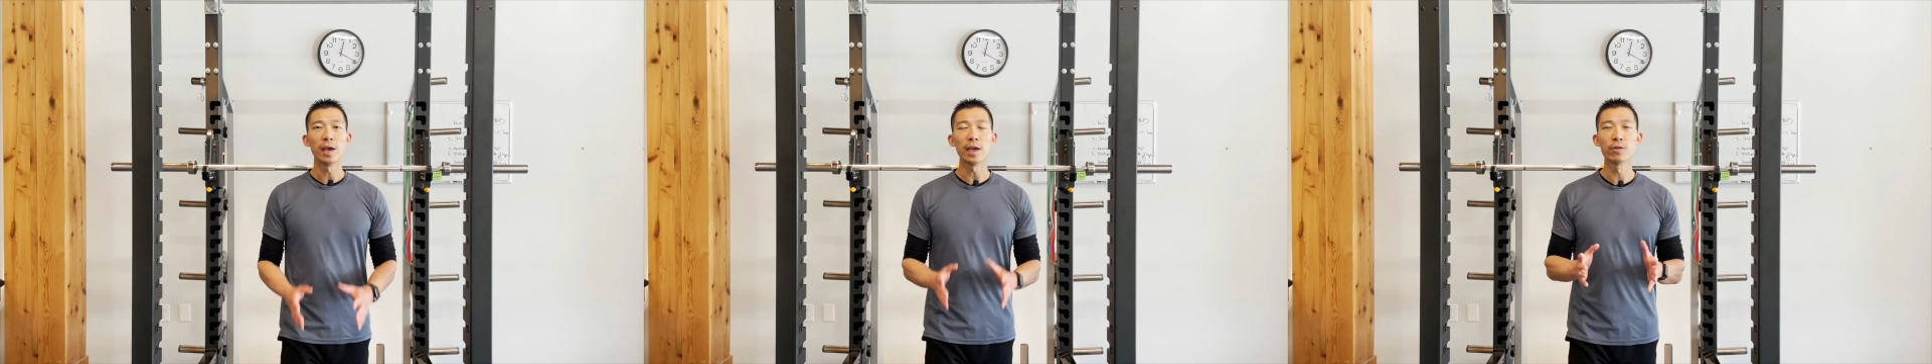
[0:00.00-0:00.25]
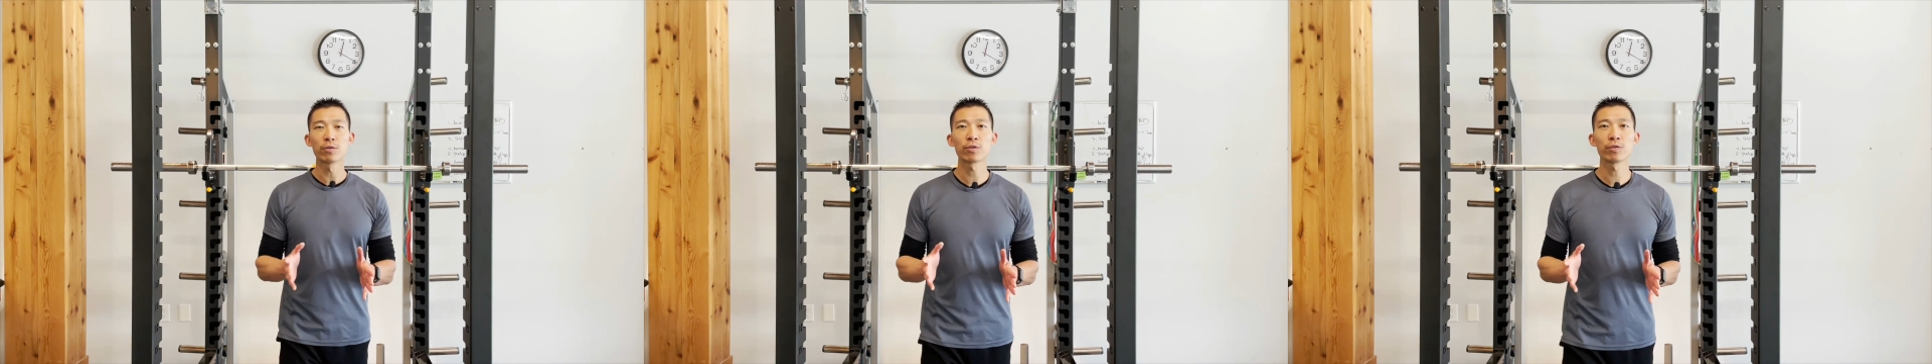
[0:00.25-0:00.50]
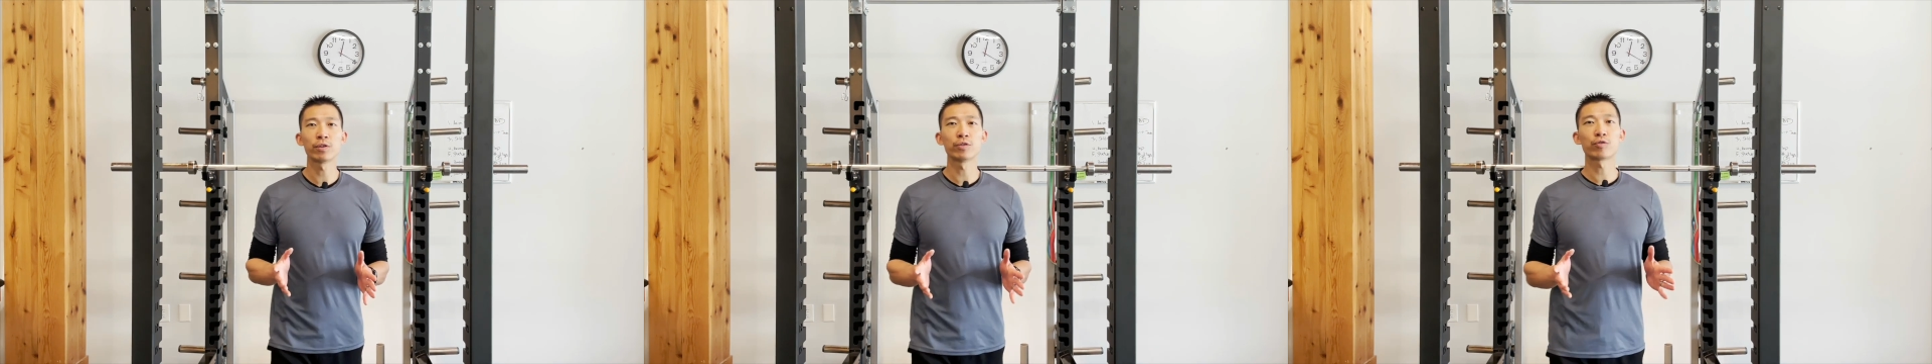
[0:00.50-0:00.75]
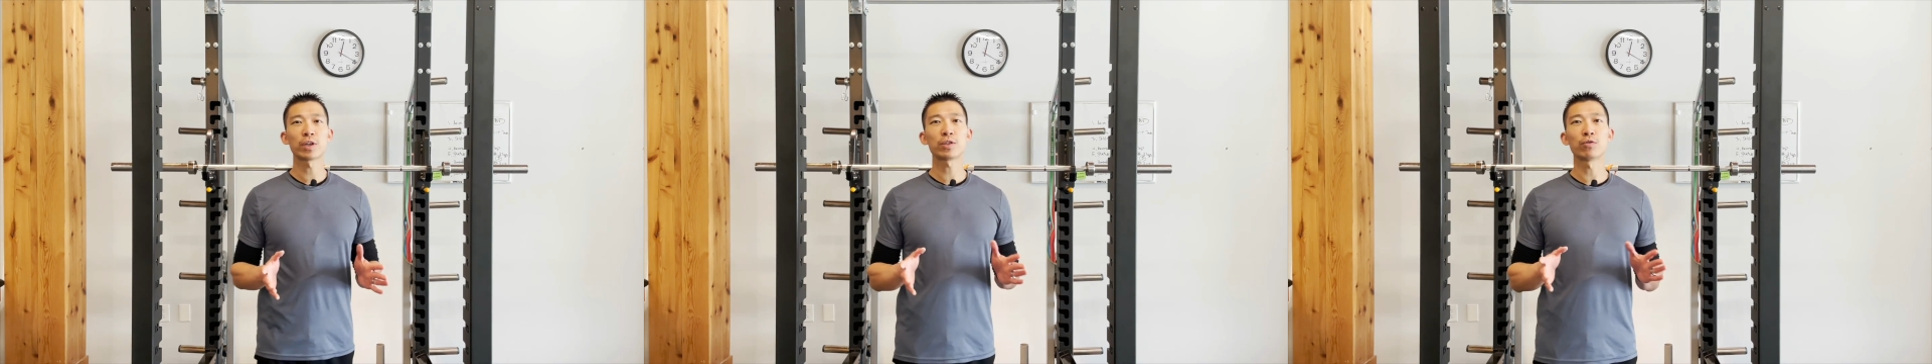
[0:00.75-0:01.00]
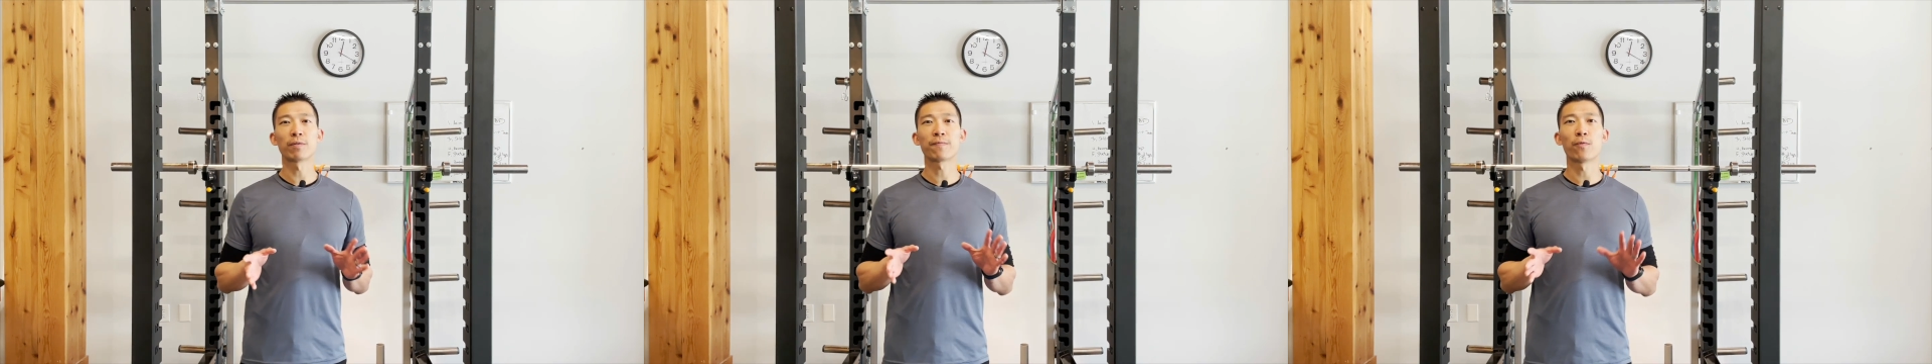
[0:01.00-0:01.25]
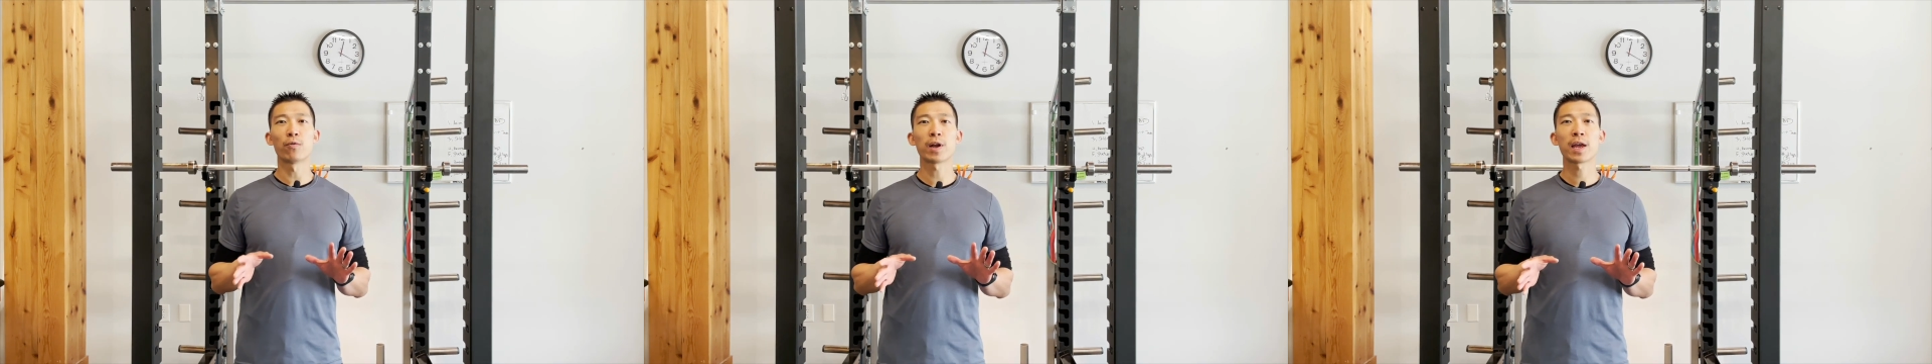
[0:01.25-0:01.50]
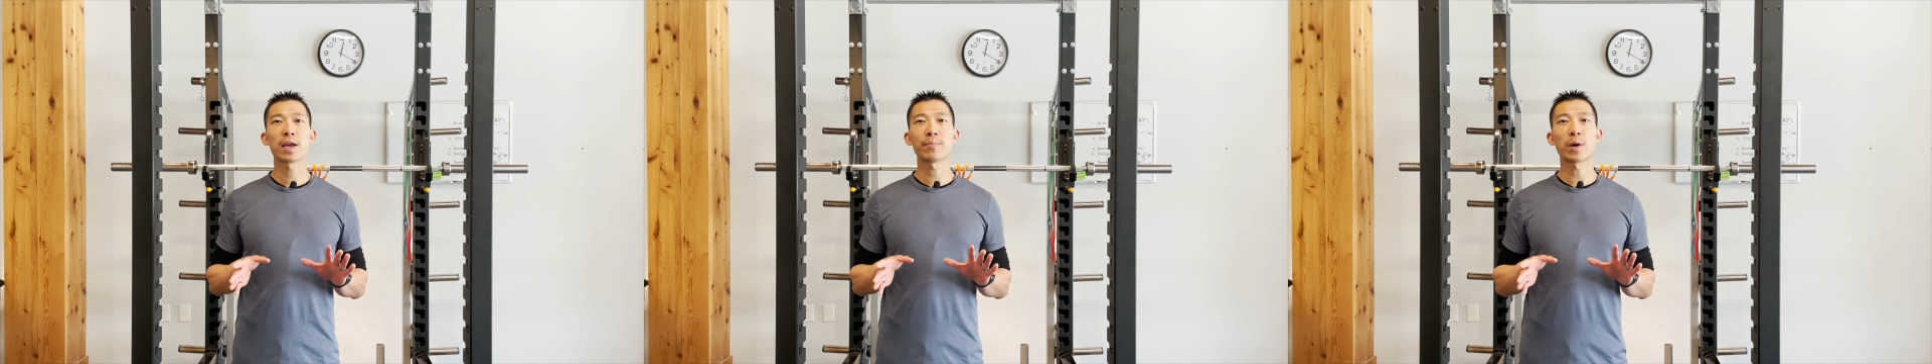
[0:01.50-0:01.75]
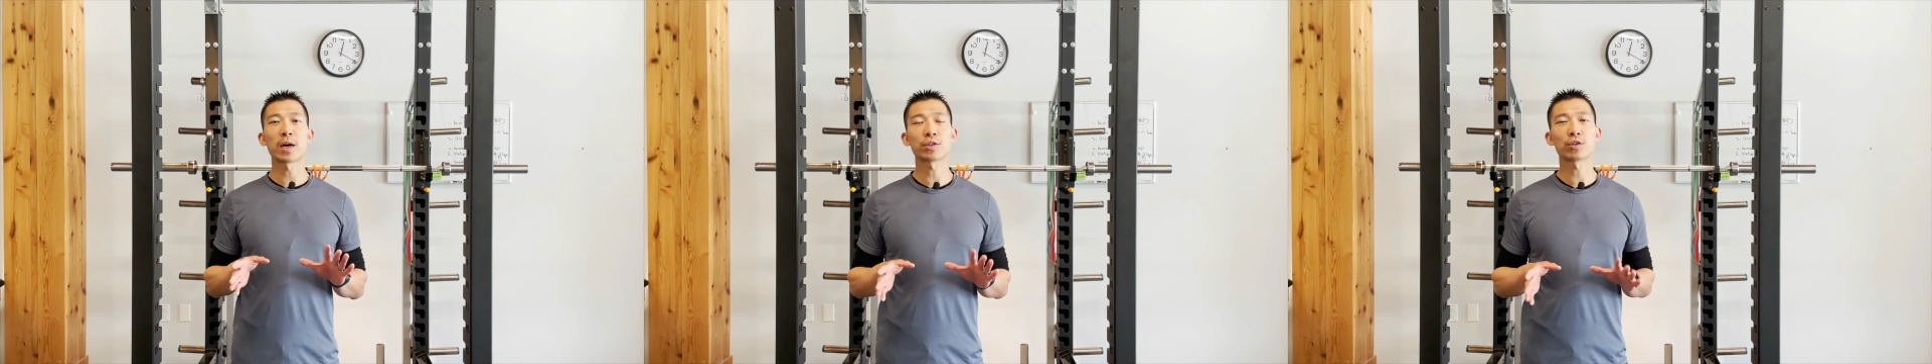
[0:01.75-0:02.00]
In order to address your forward head
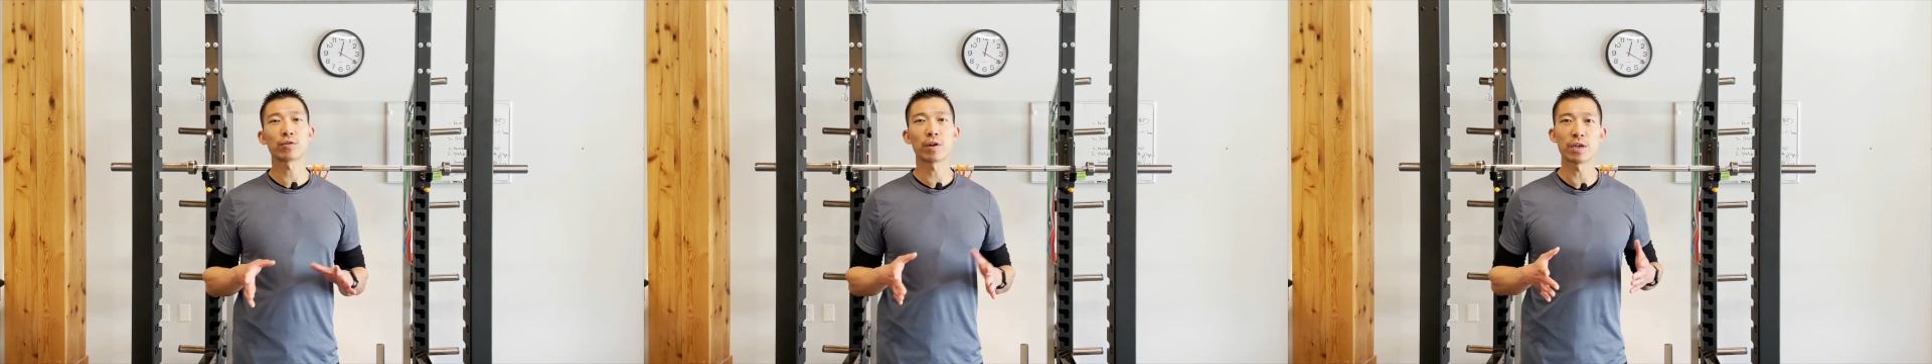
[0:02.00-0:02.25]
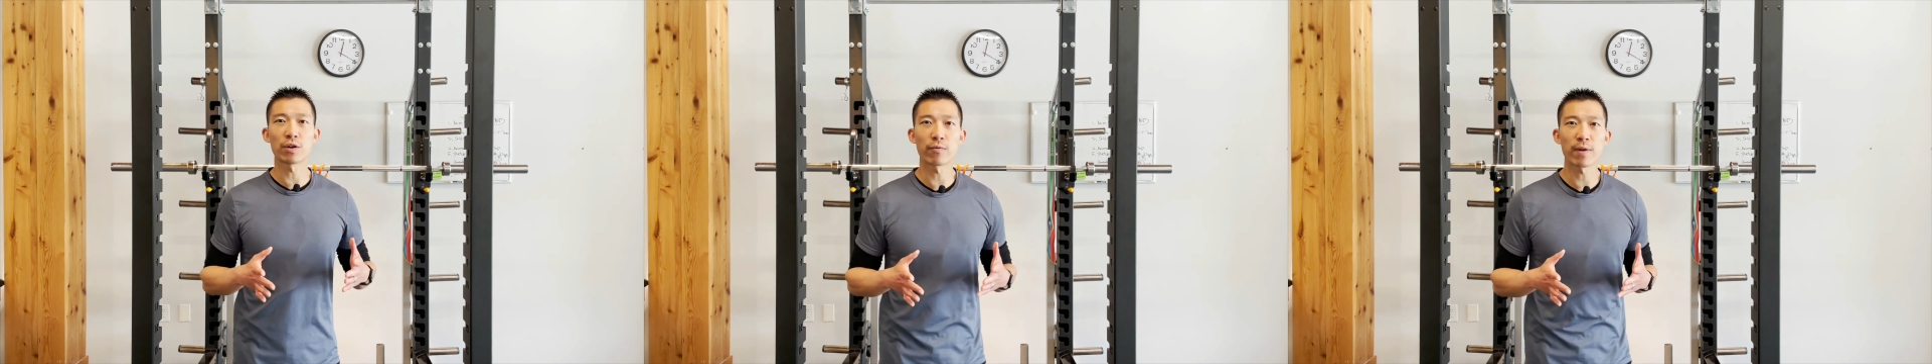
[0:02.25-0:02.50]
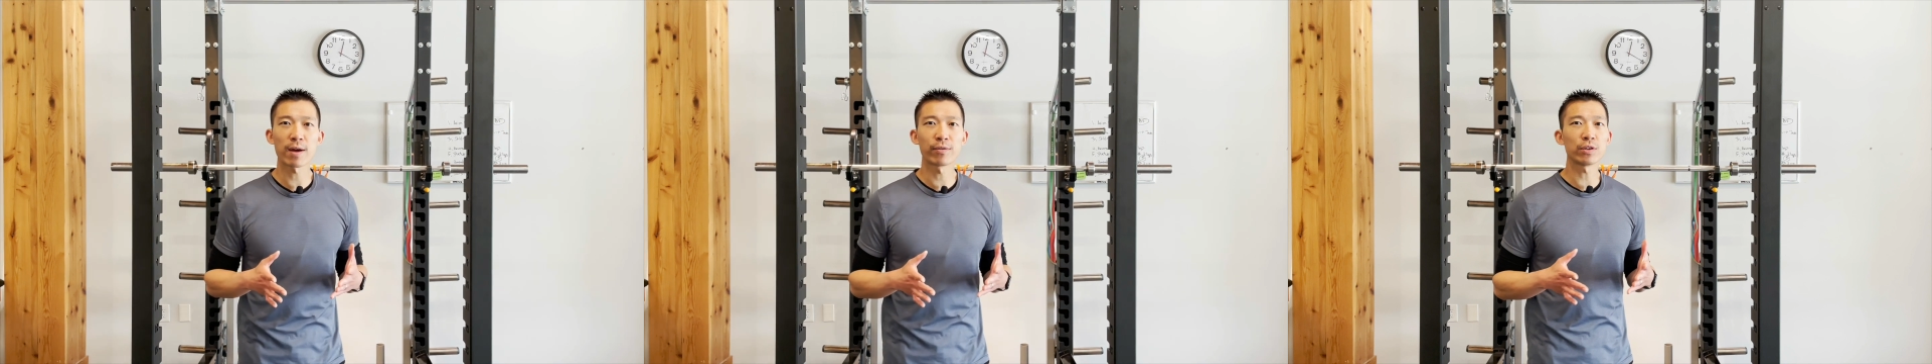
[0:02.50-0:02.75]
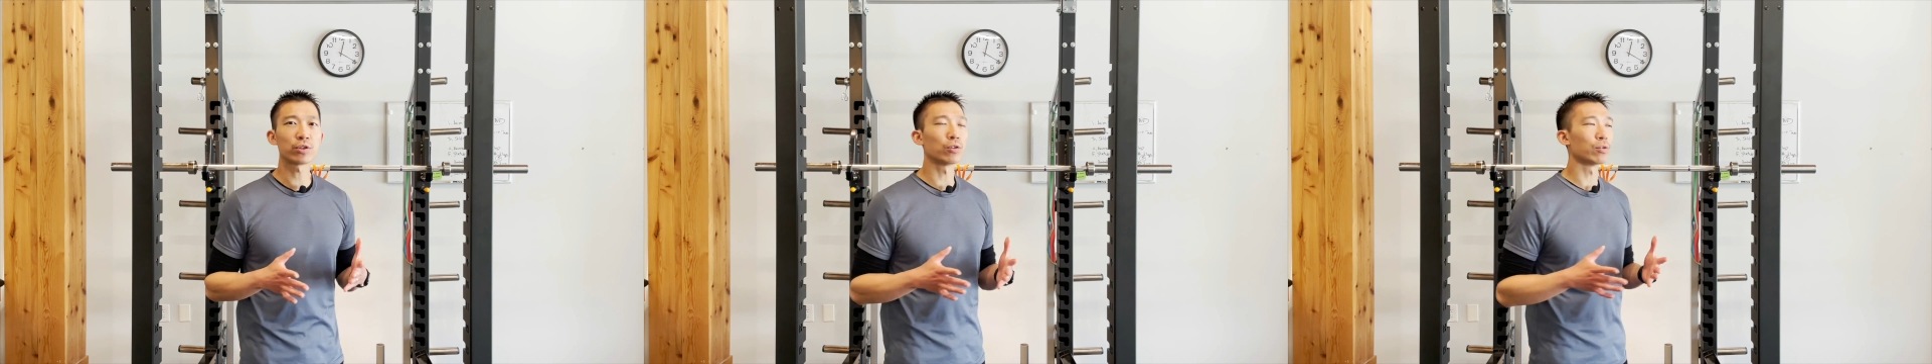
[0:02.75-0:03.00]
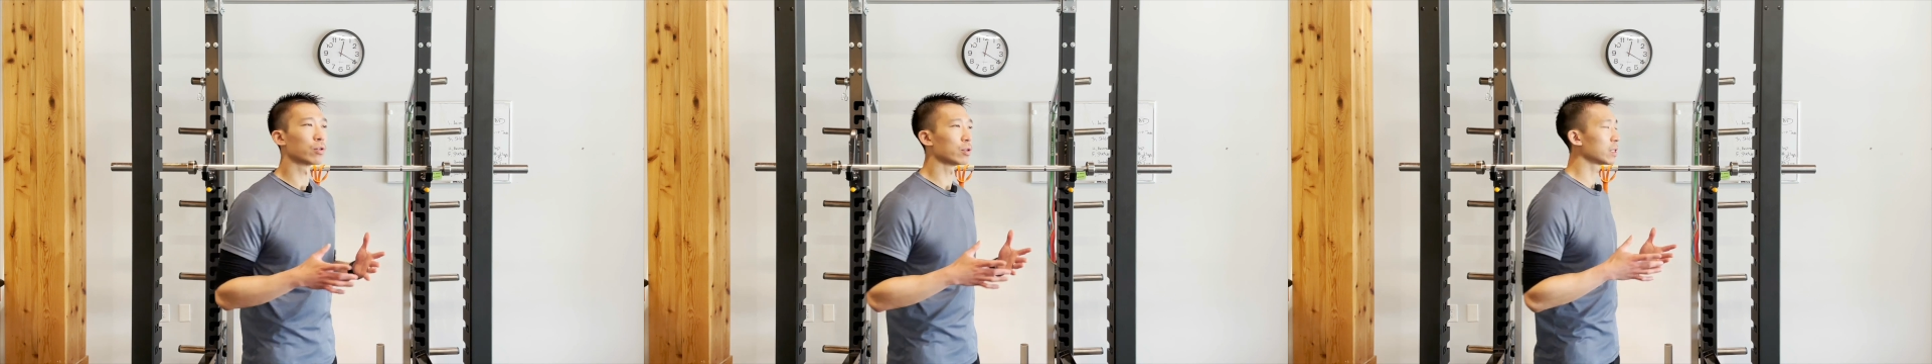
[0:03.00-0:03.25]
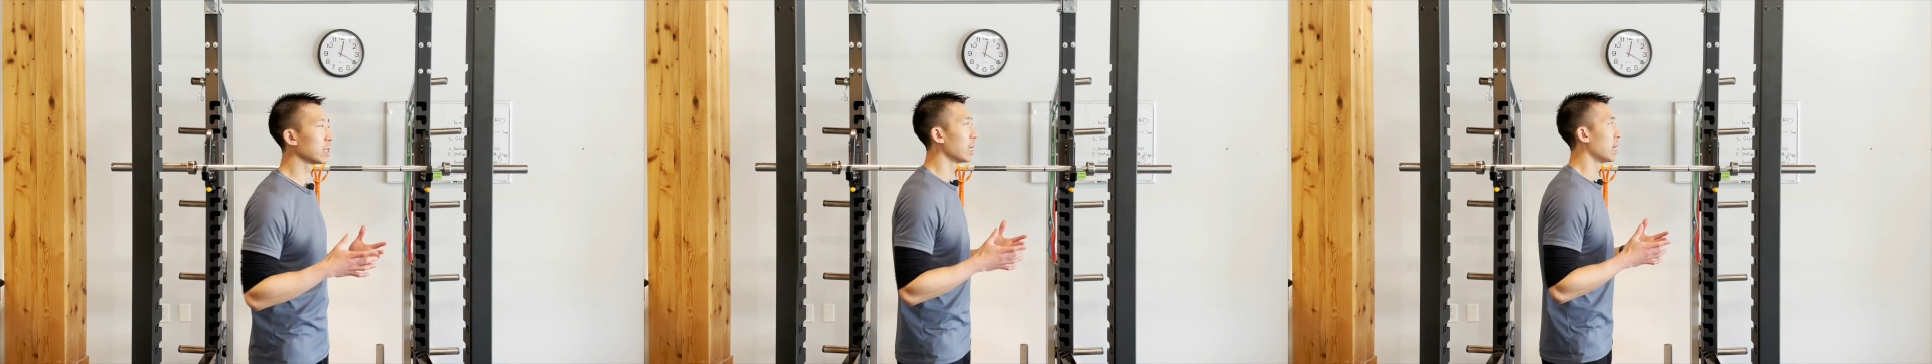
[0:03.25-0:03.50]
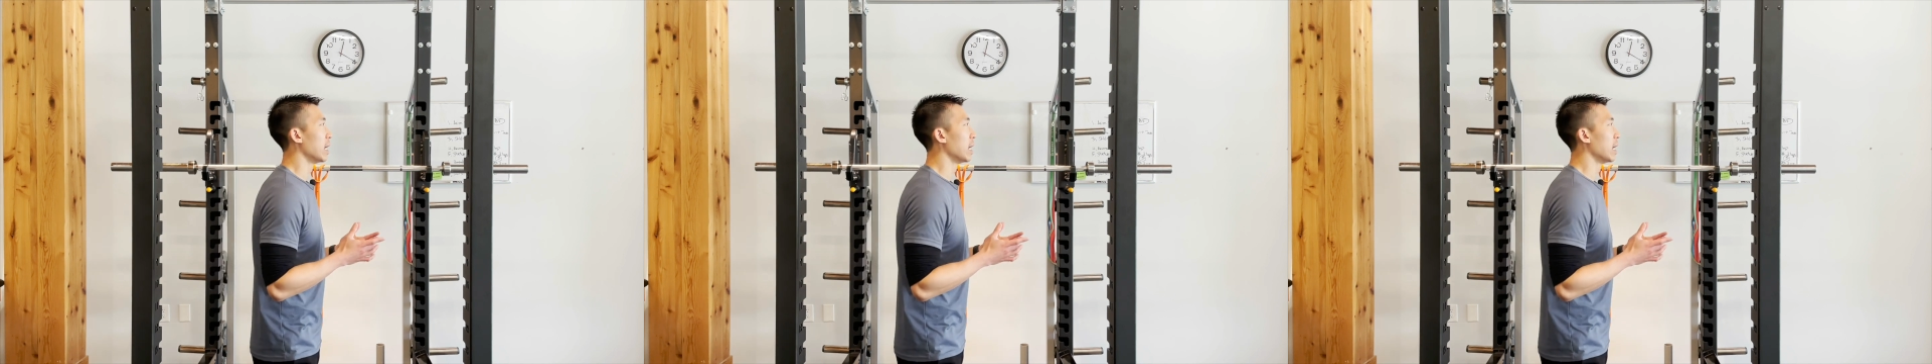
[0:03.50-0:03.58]
posture and your rounded shoulders,